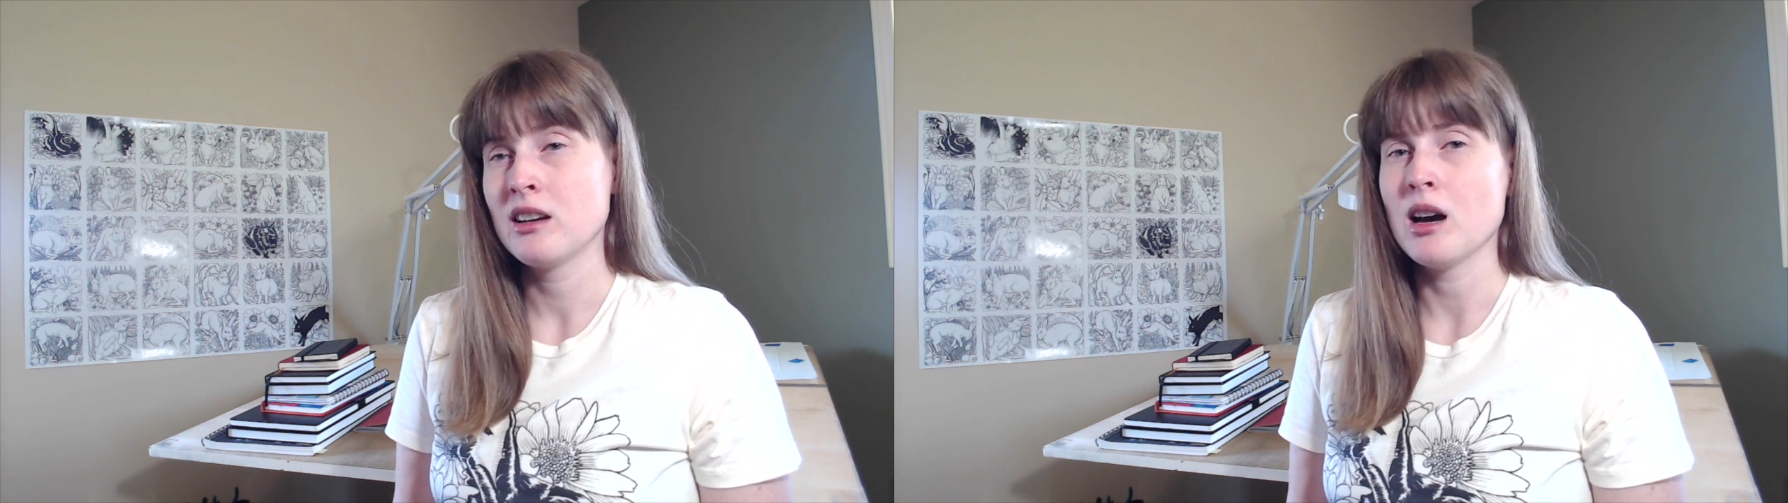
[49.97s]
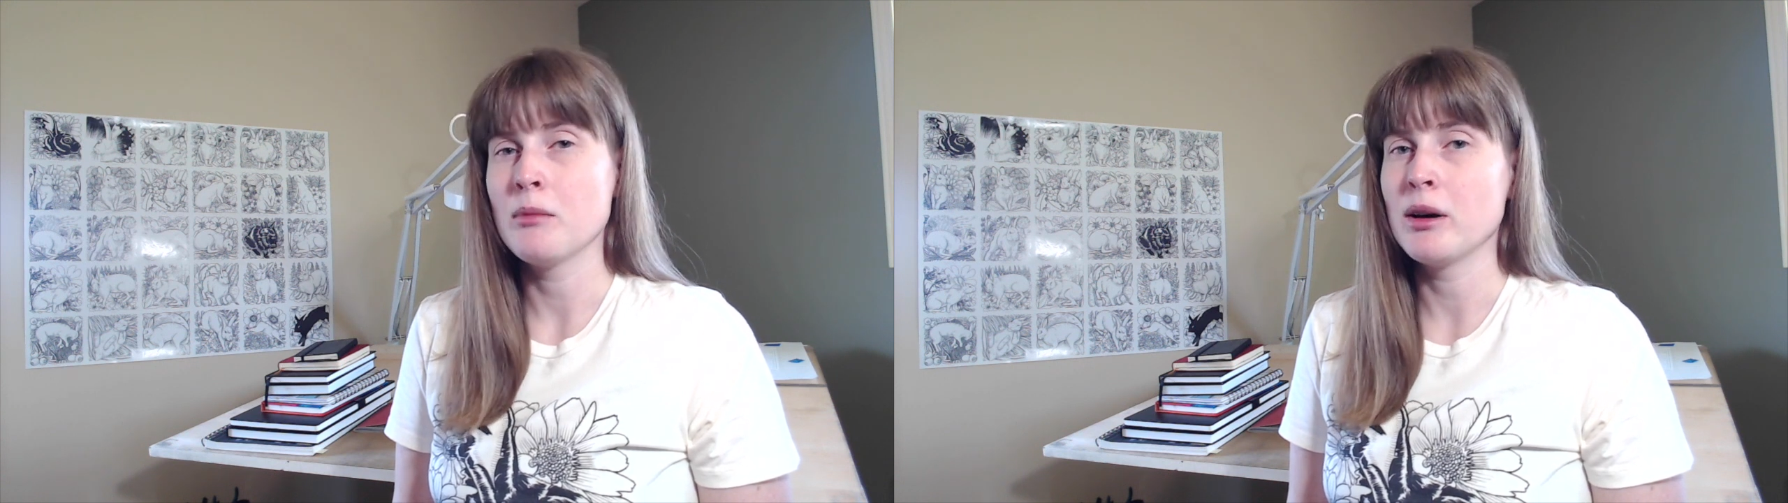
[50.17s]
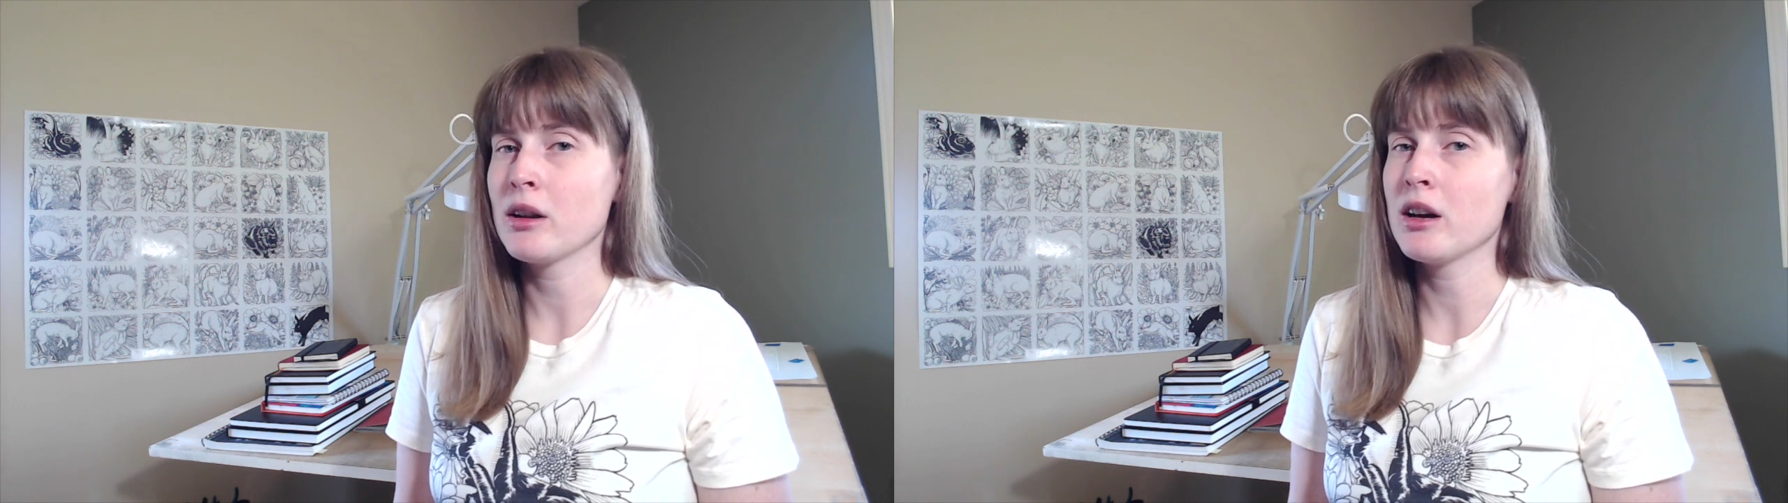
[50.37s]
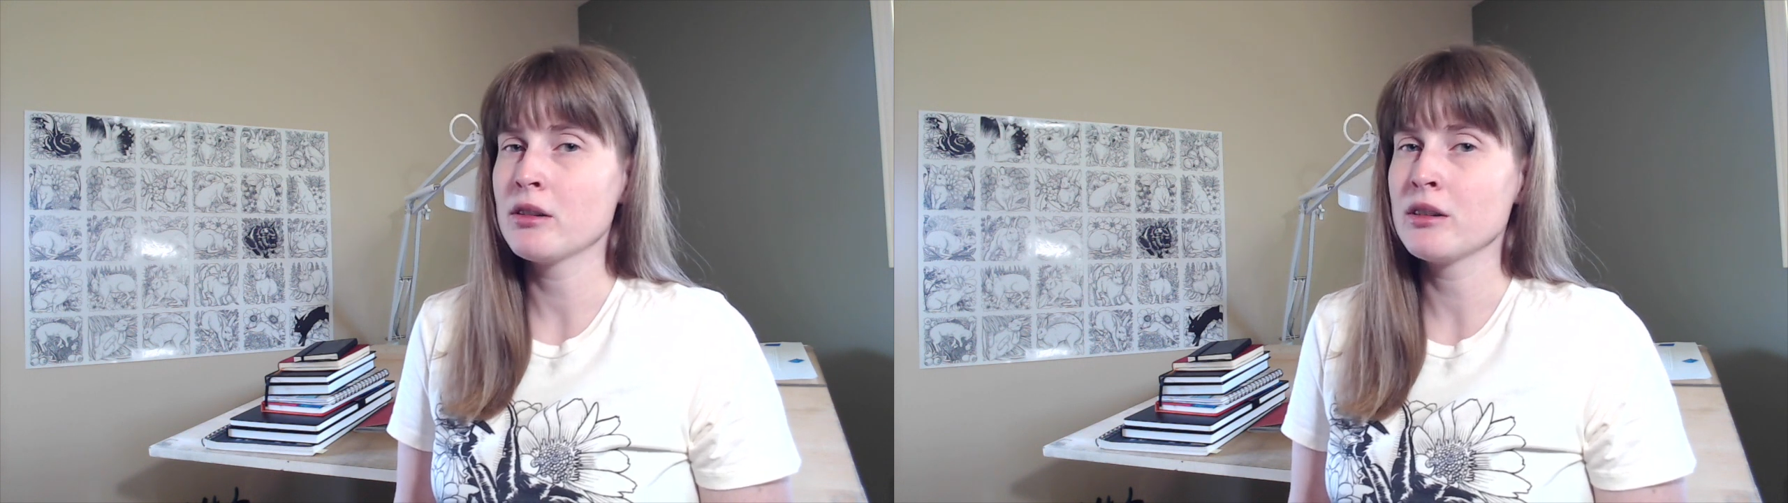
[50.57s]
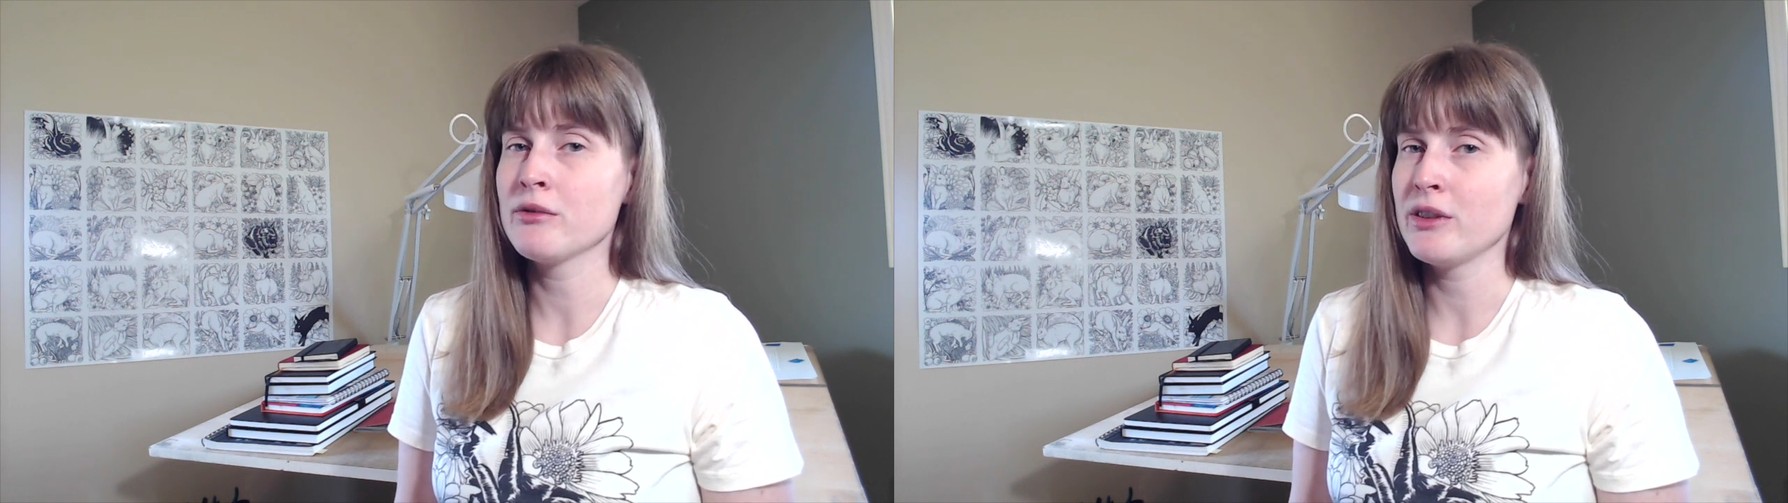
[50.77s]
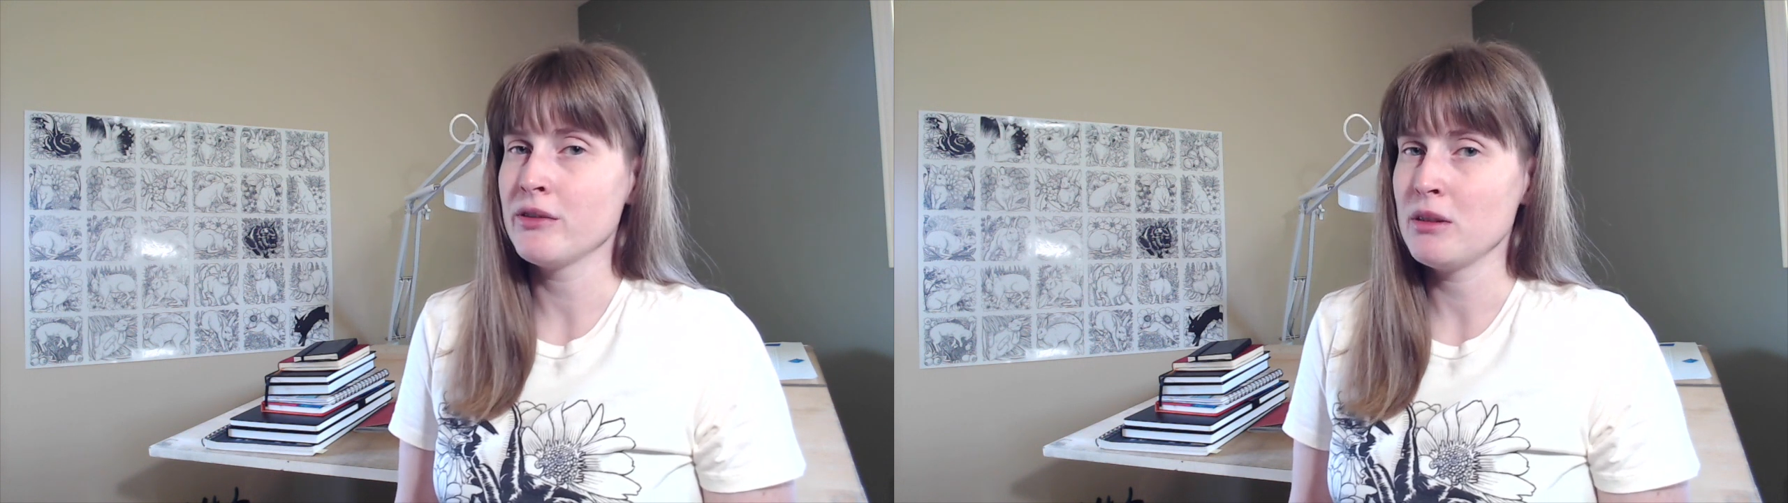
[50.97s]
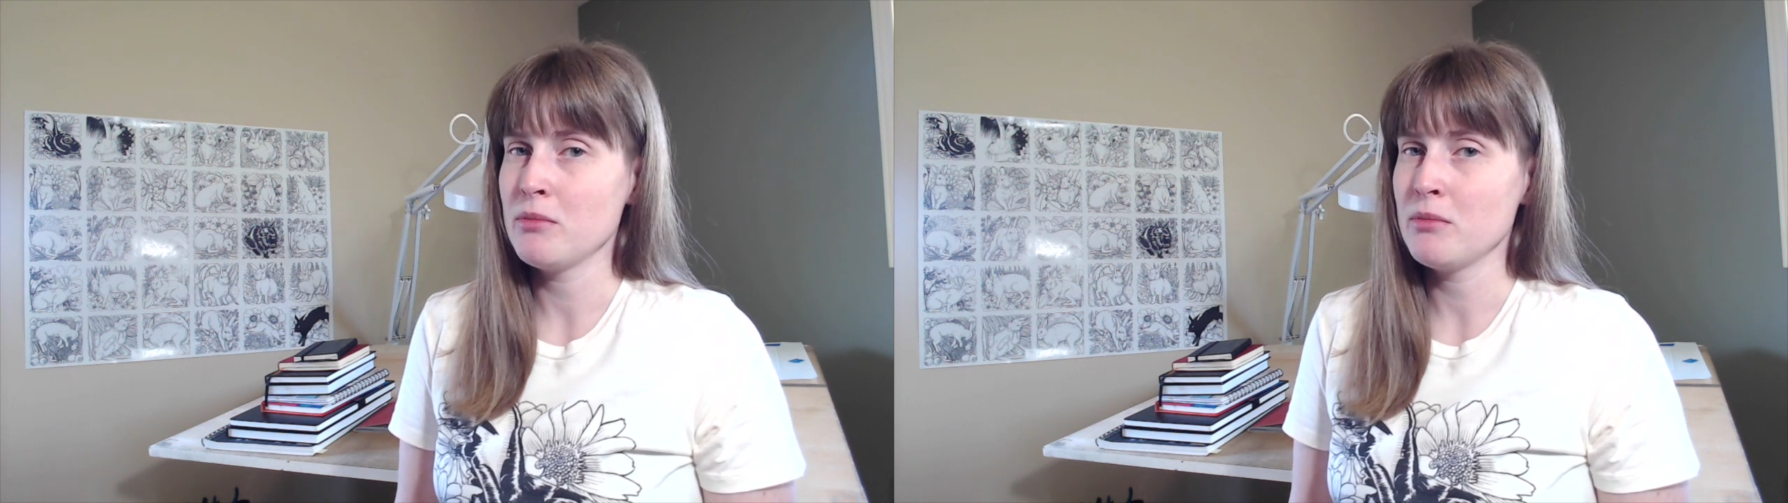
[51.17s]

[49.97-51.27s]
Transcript: about 150